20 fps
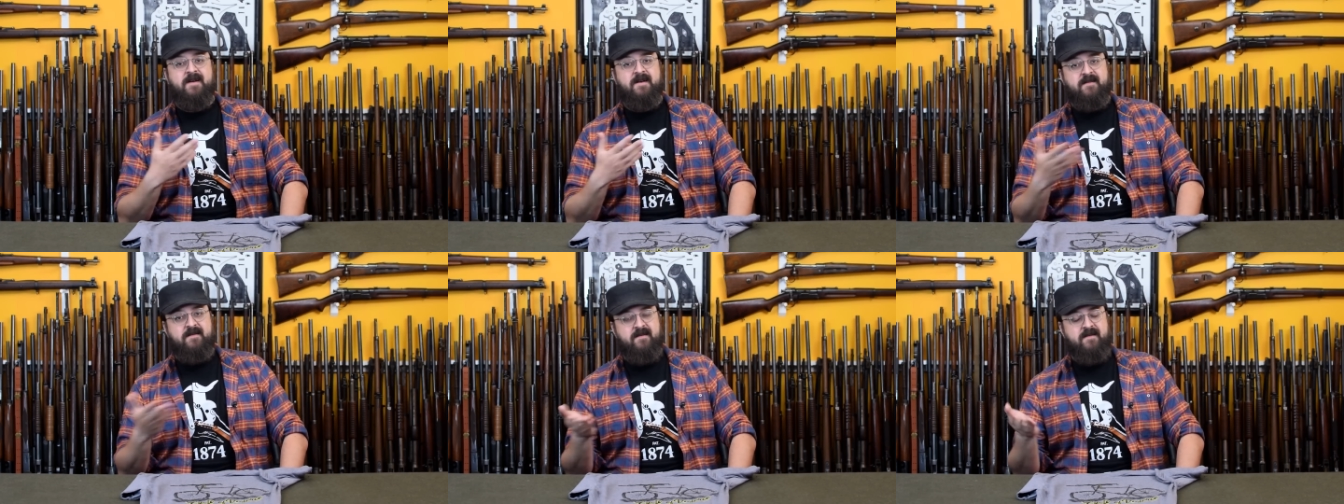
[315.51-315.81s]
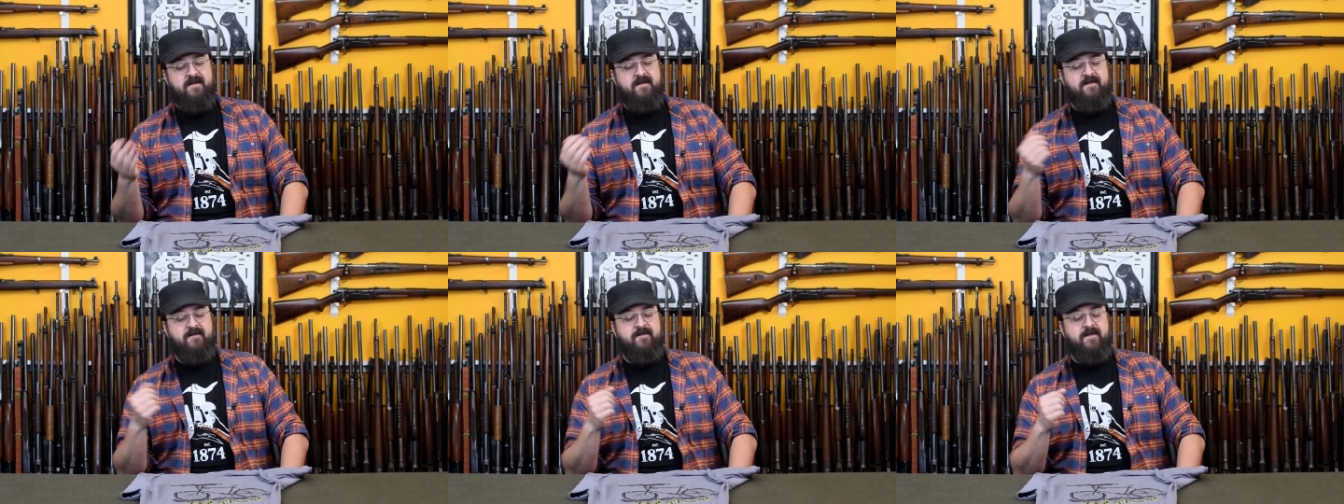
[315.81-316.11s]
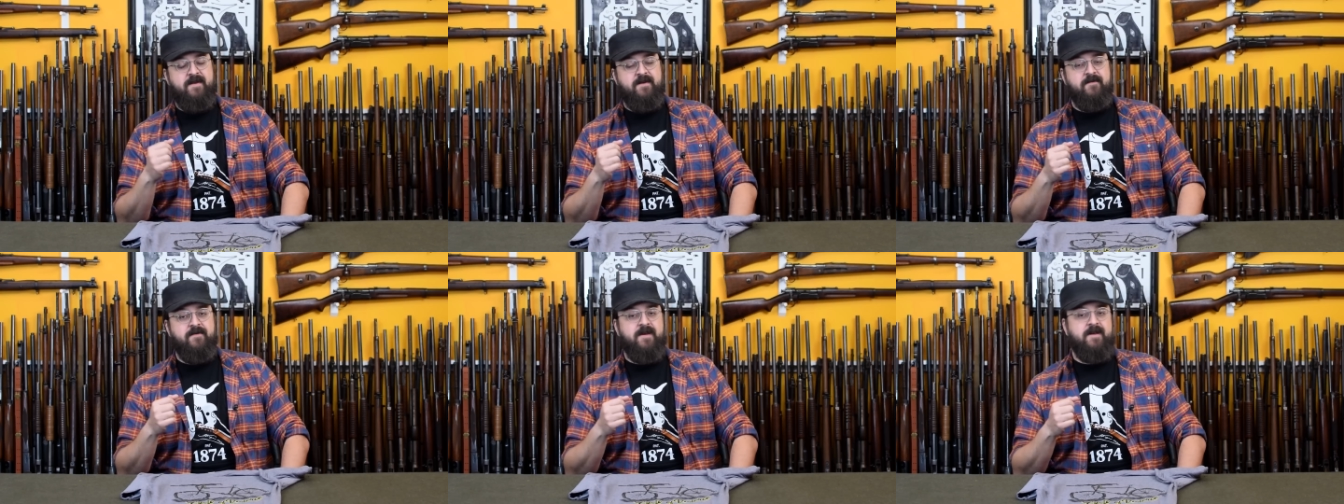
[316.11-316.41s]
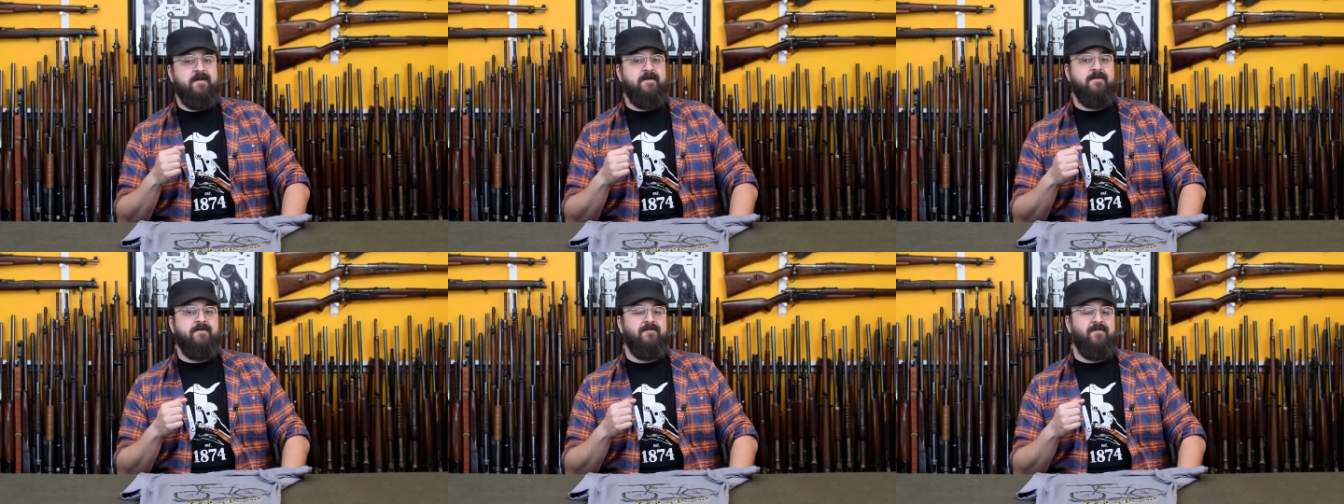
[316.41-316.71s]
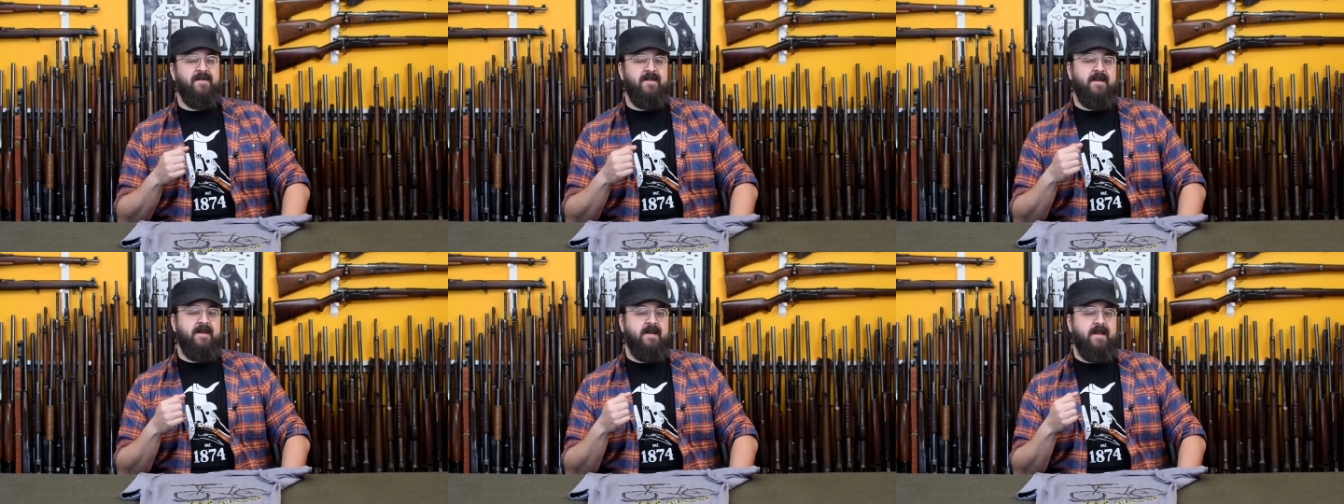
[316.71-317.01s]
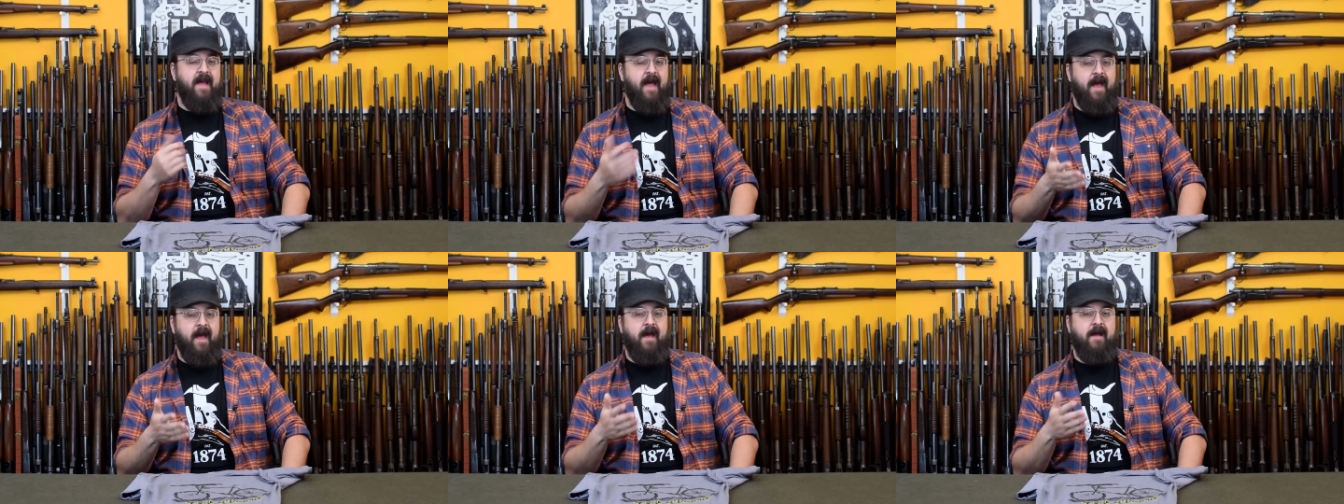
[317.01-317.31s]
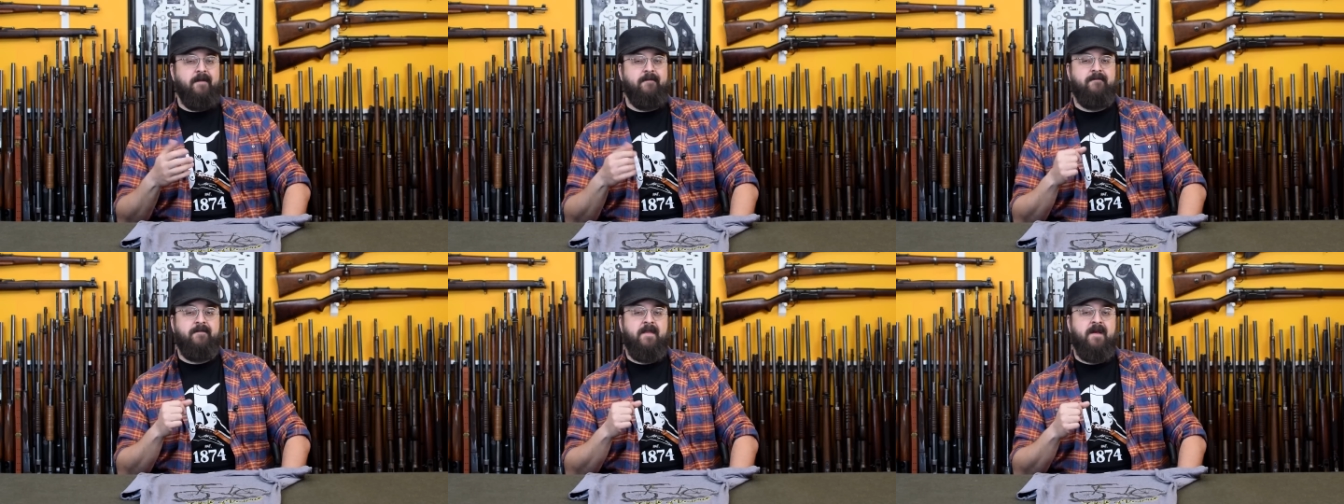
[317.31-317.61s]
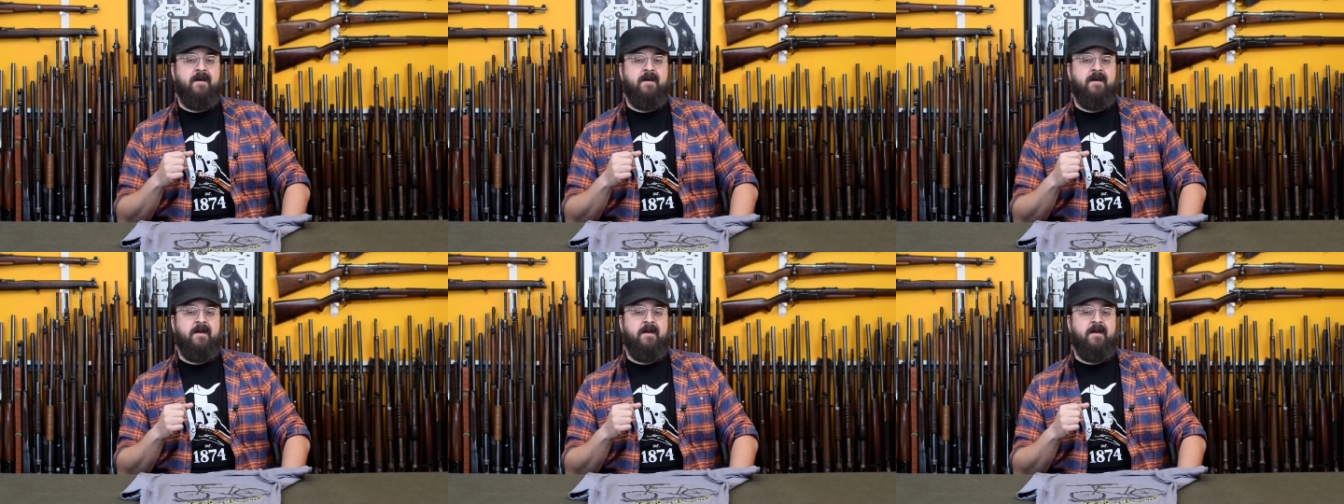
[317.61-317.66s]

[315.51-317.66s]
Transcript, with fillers: than this video here really can.